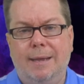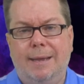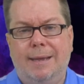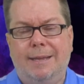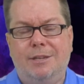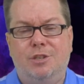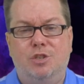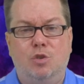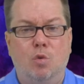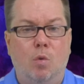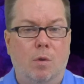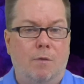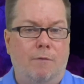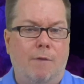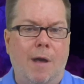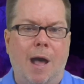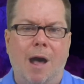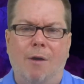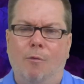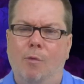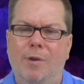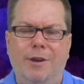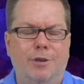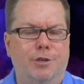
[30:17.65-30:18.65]
and so
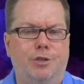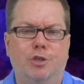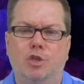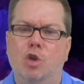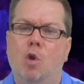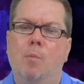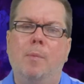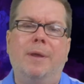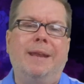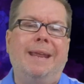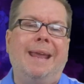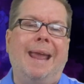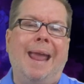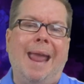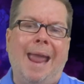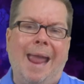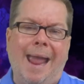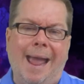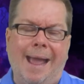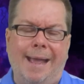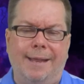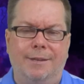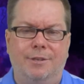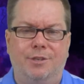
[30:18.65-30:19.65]
involved, wear so many
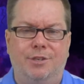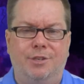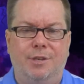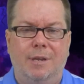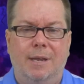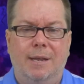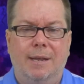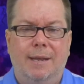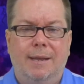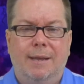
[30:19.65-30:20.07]
hats